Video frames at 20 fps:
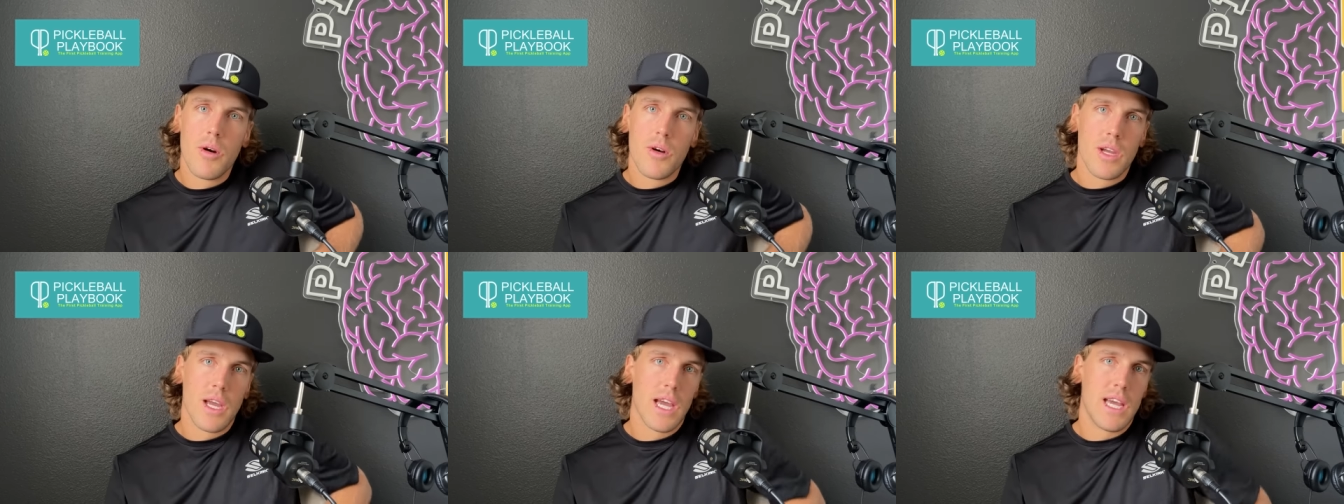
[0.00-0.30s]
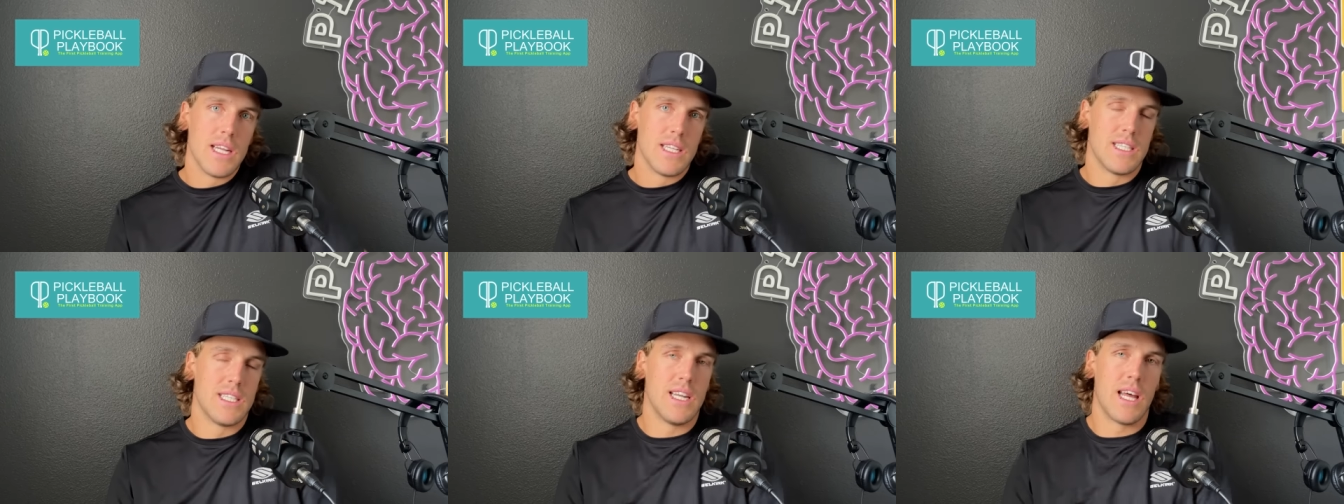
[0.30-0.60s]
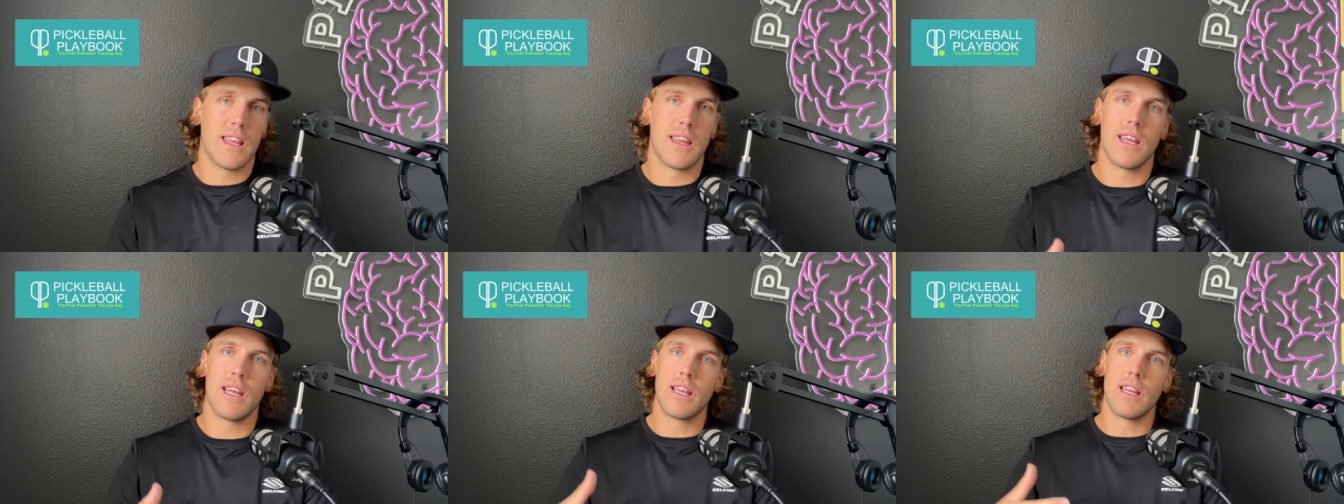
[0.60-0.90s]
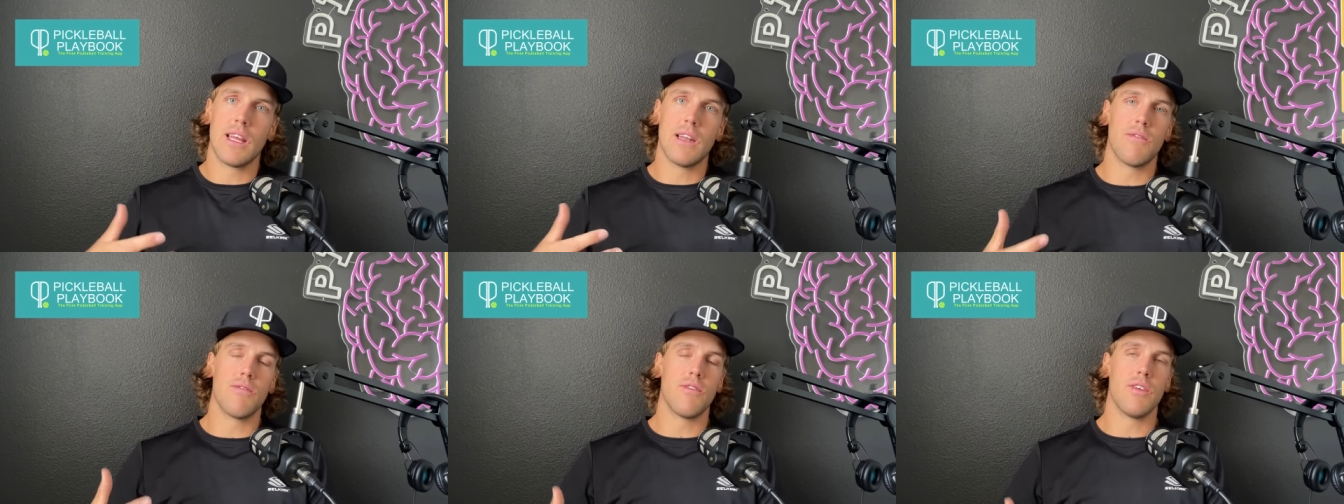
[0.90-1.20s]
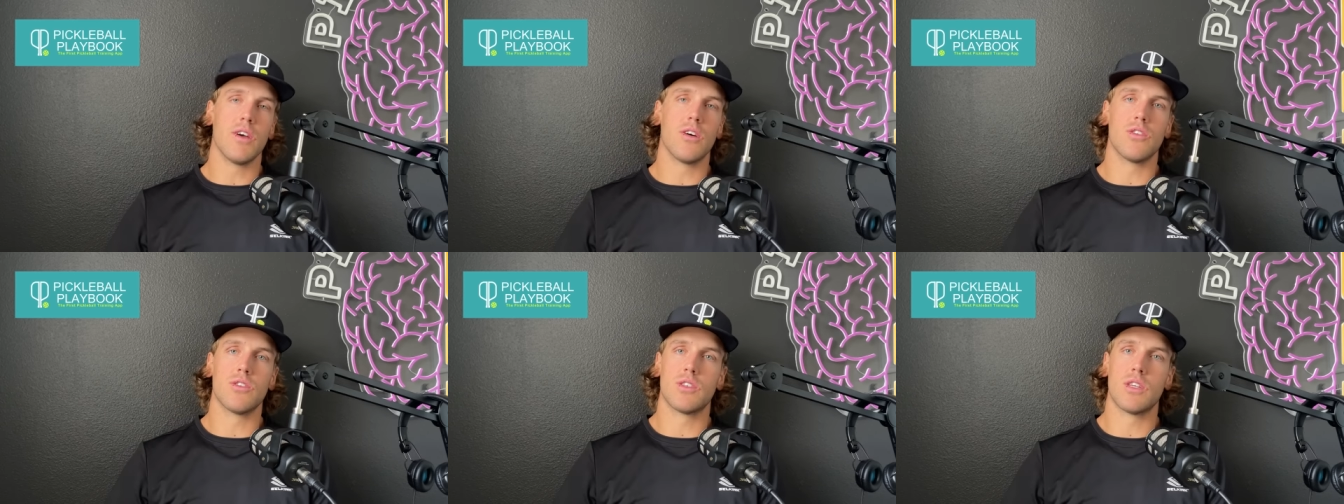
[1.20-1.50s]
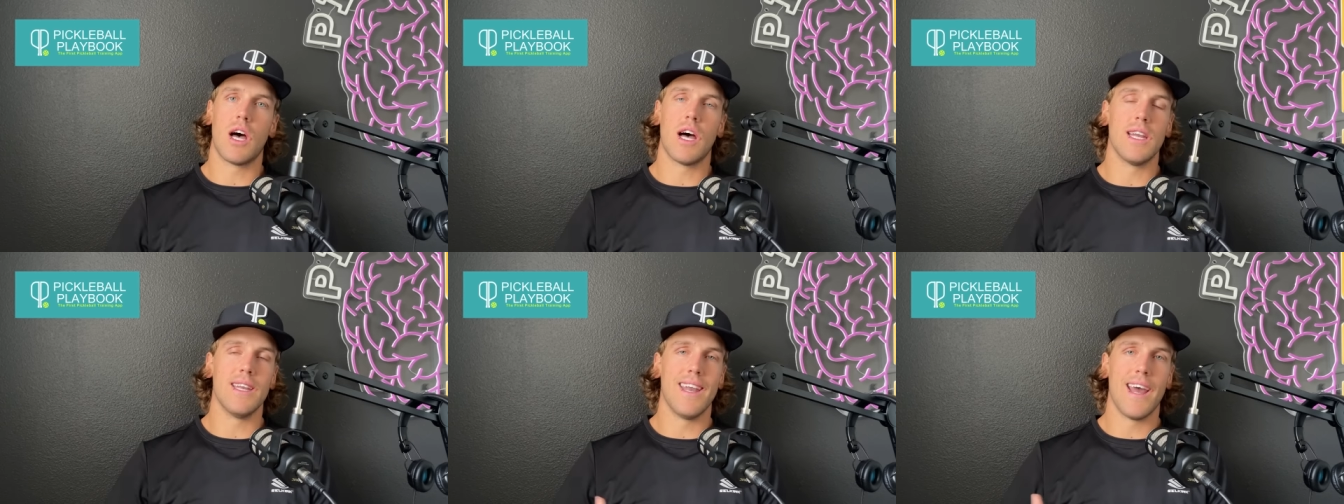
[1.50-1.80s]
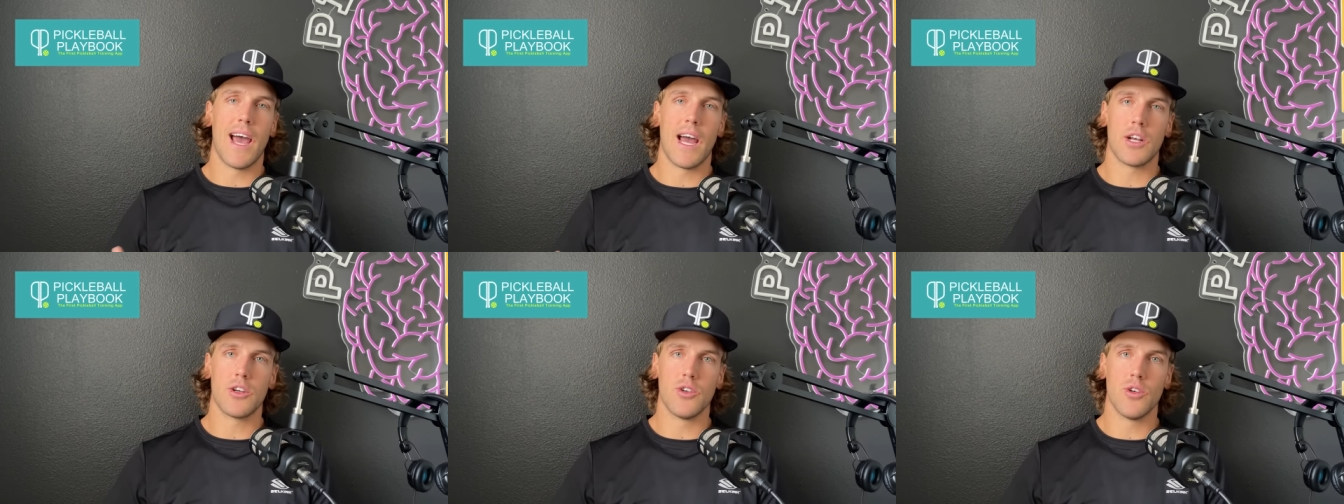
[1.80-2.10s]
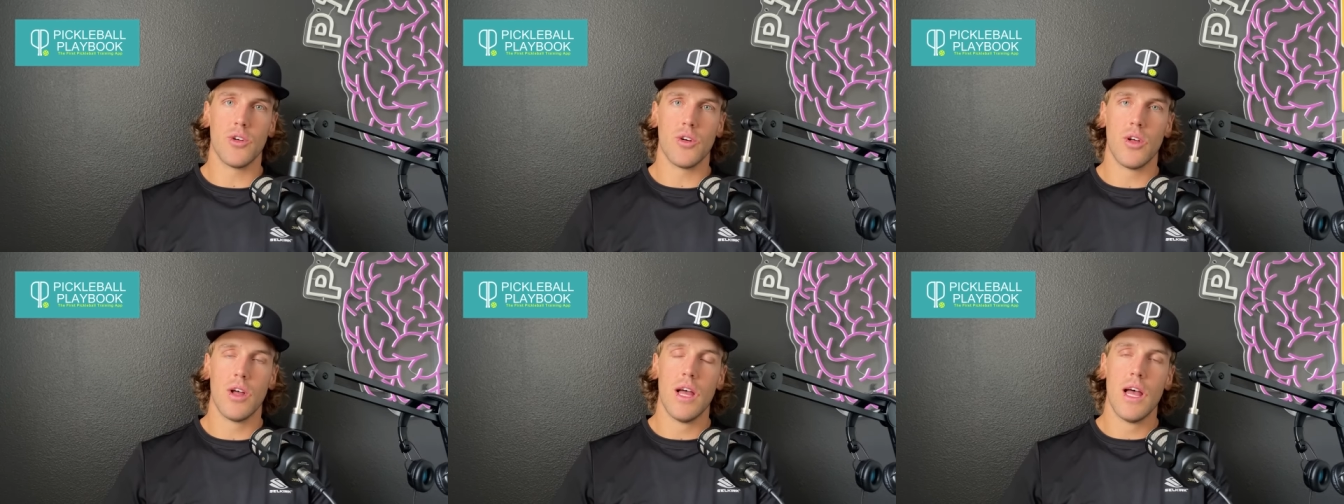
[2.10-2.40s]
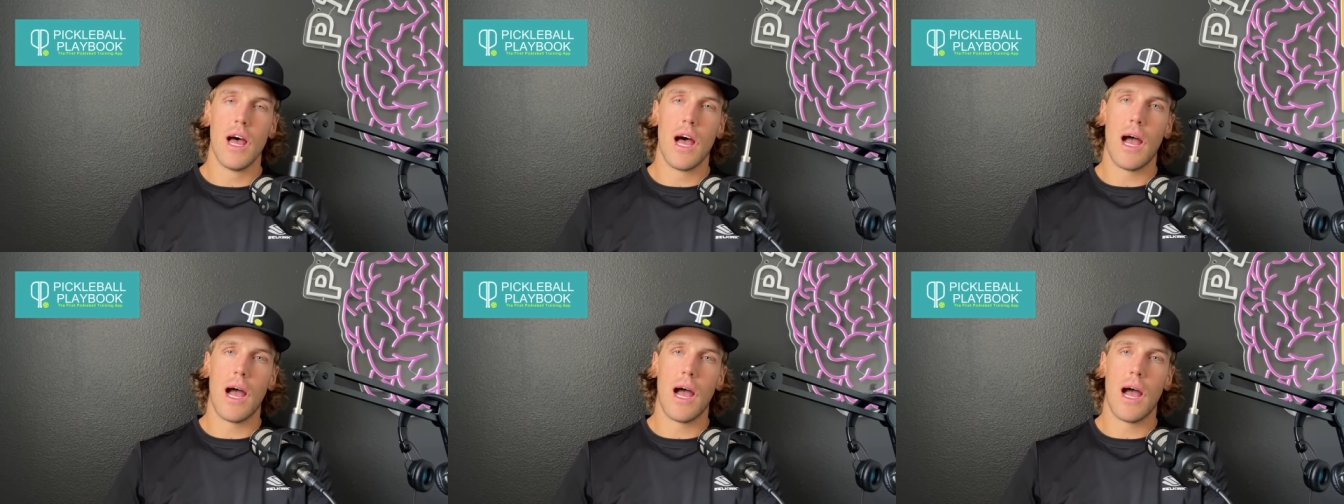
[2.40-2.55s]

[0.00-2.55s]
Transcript: Okay, it's nothing that feels unnatural.